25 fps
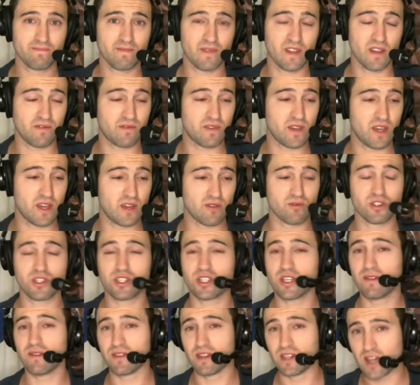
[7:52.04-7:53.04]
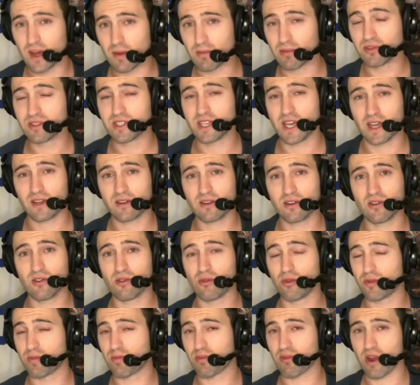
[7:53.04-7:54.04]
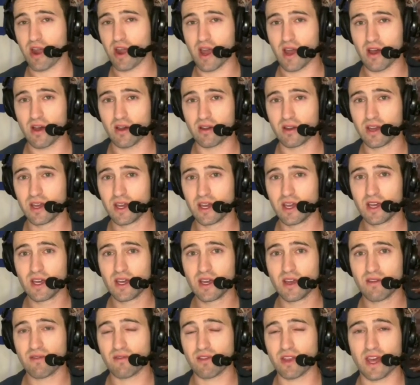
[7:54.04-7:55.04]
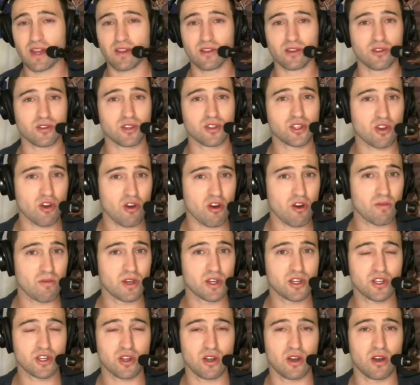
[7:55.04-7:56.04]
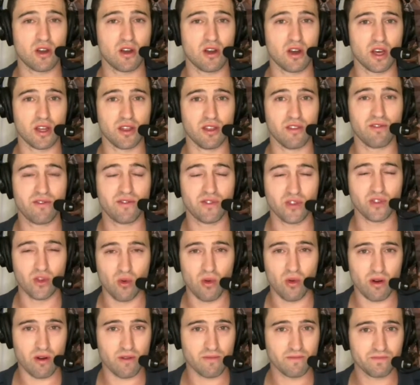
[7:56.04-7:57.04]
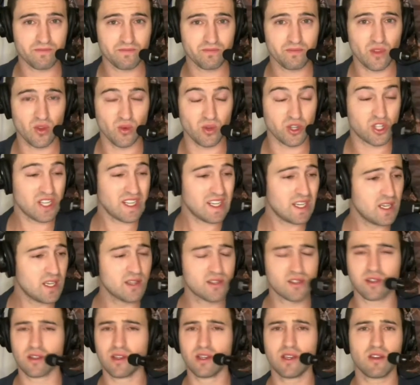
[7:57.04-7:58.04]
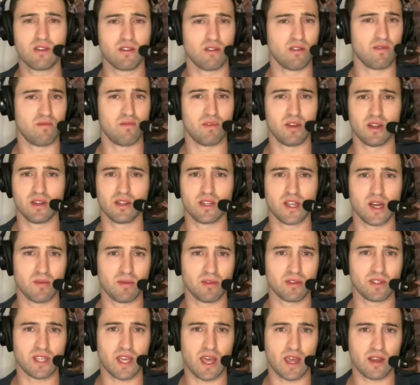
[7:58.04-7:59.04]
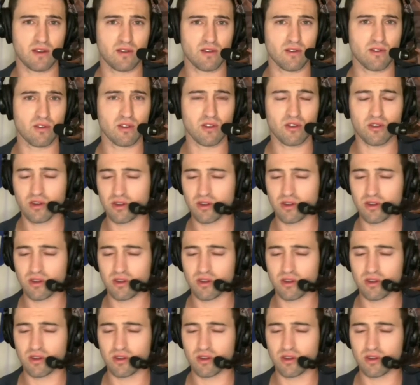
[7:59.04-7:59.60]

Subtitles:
If he had received a double technical with Brown for that little skirmish on the floor, which easily could have been a double technical,